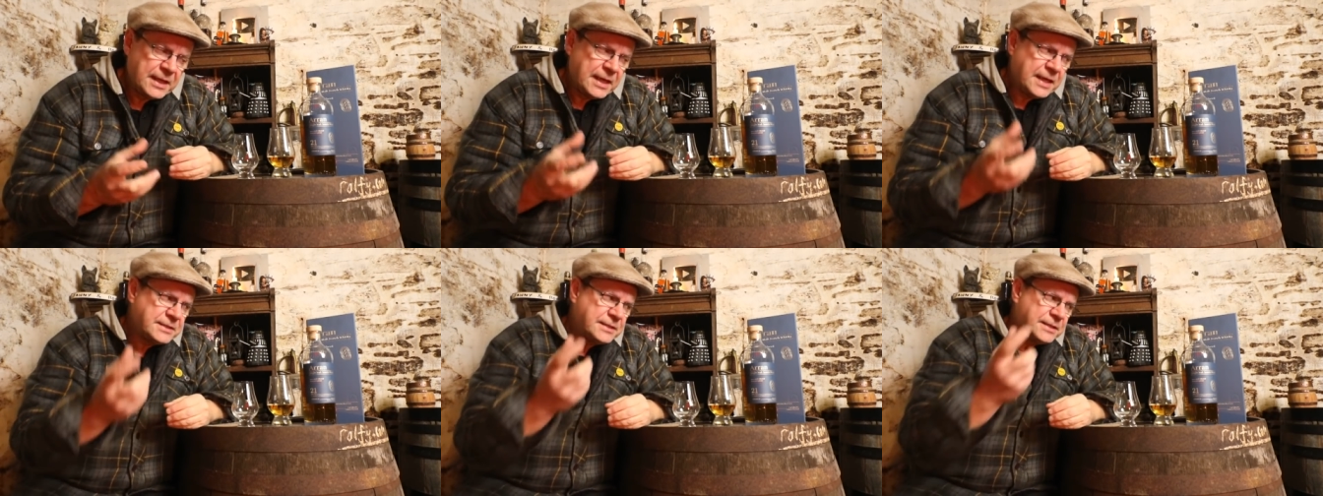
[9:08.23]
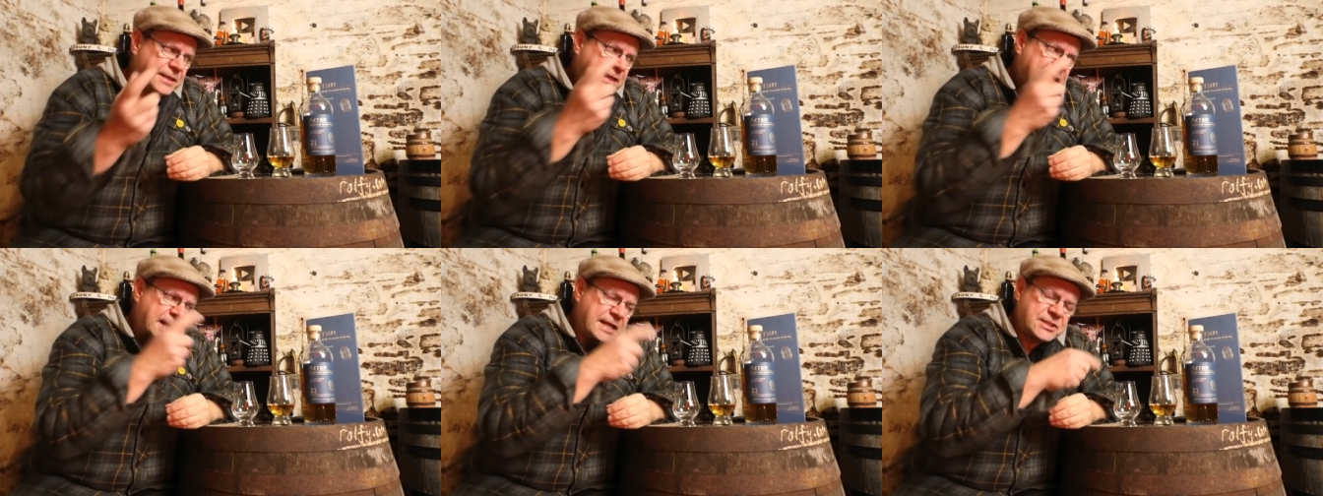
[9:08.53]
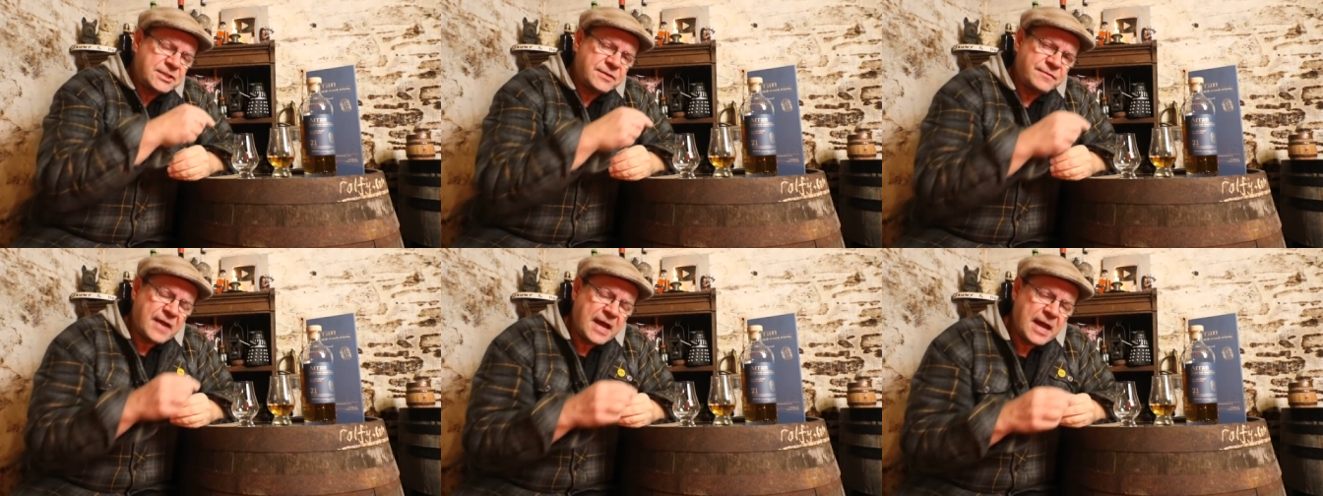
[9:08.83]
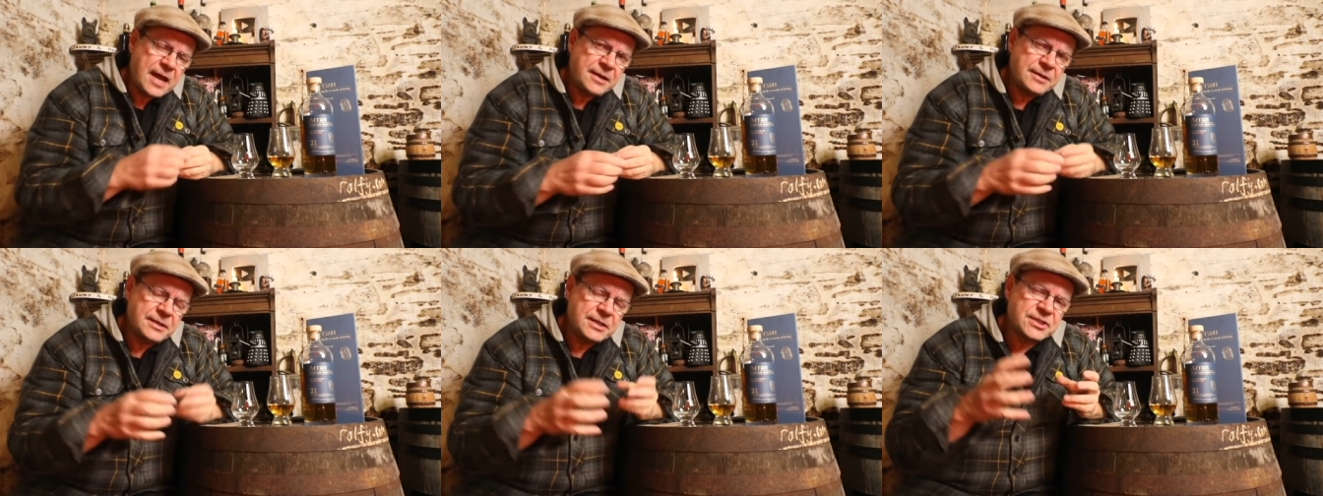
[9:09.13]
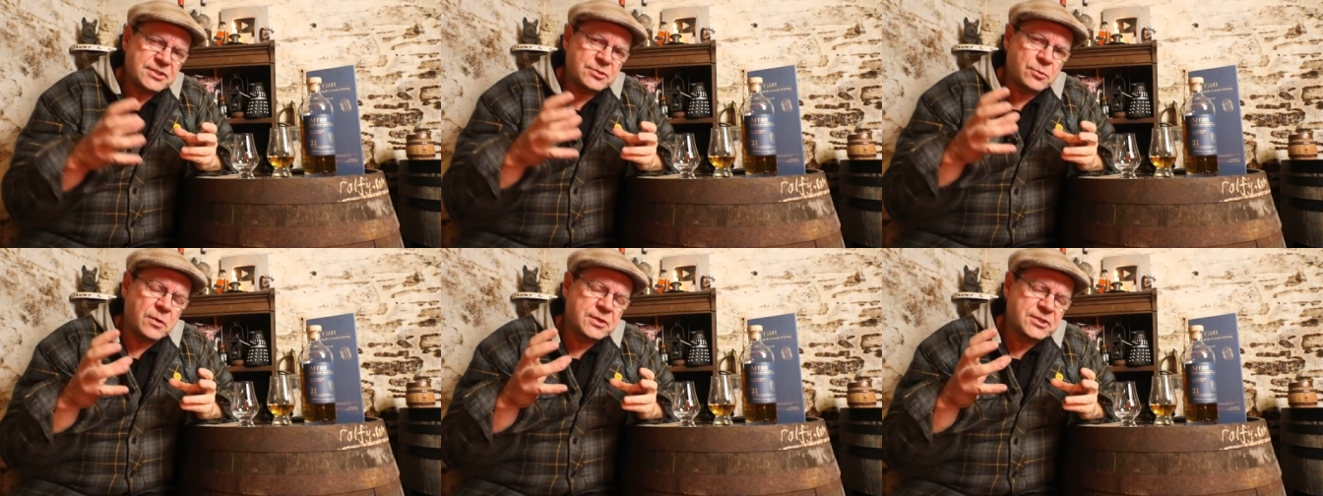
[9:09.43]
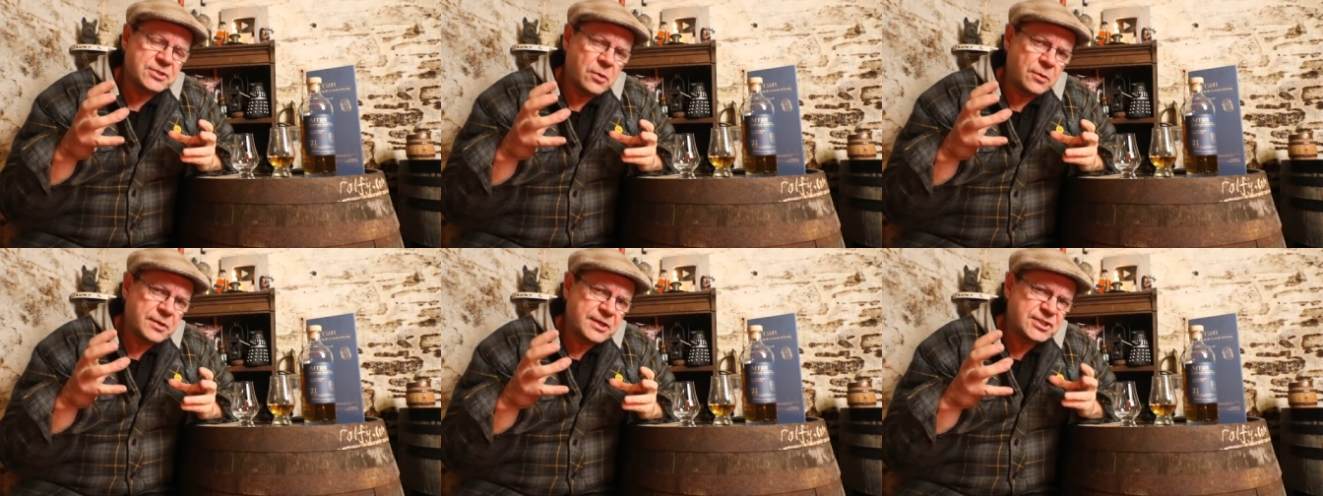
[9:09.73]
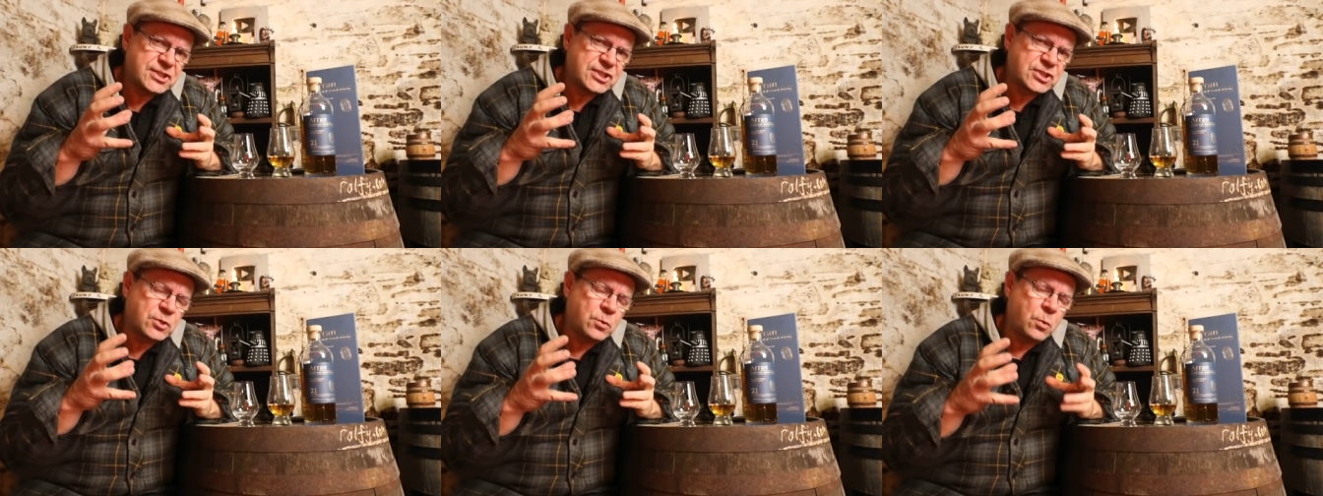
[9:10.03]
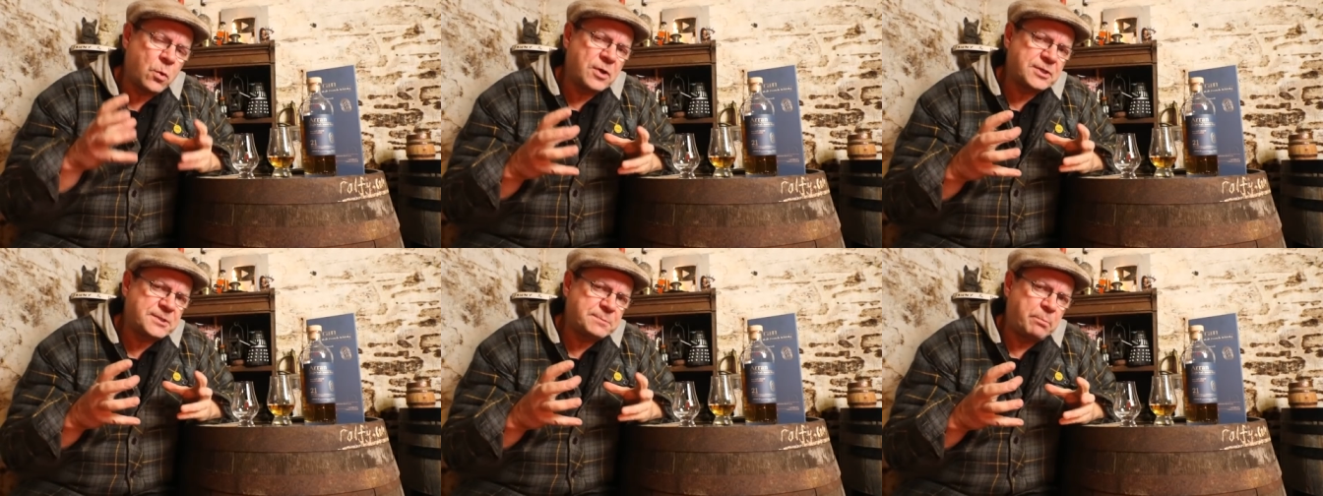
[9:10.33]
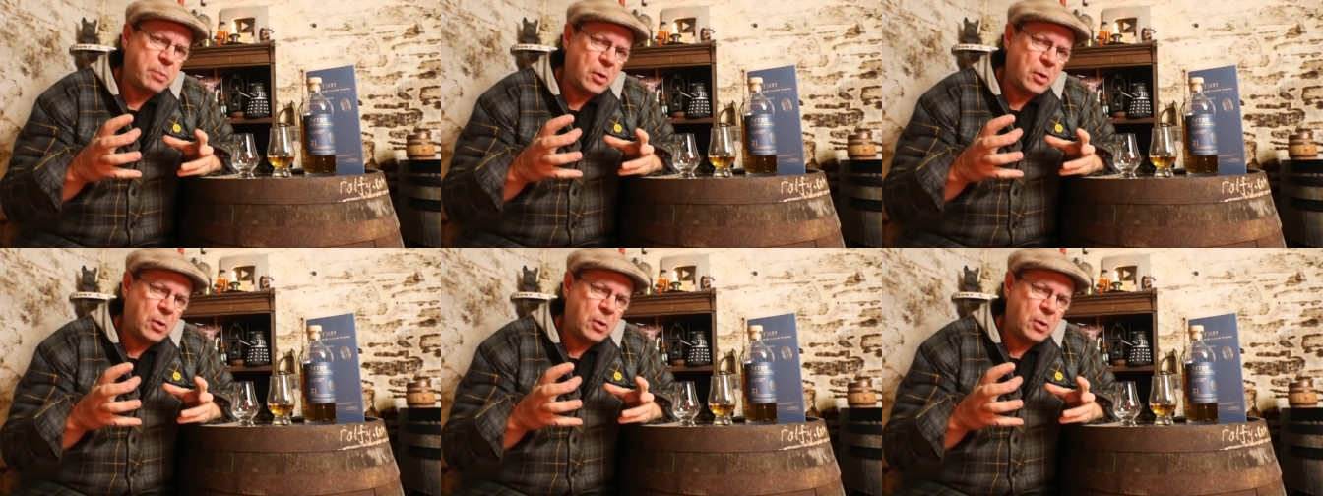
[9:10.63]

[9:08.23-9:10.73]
and in the case of Arran, it's what's called a squat